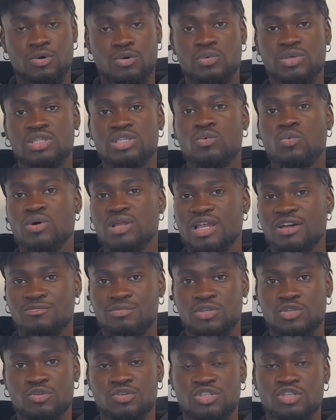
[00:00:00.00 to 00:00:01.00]
but with the one
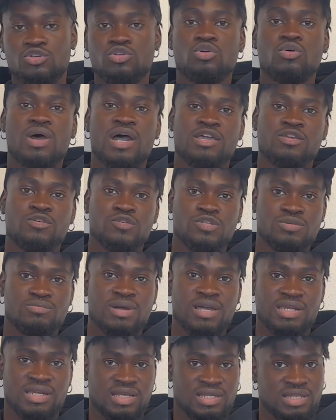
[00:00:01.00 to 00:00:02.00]
I've been using, I use
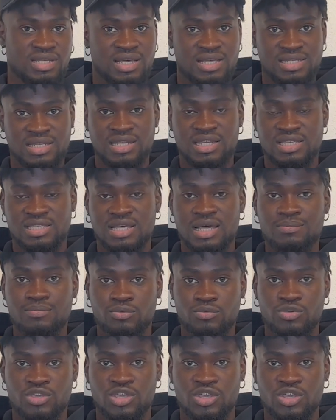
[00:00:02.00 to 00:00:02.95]
mine as an example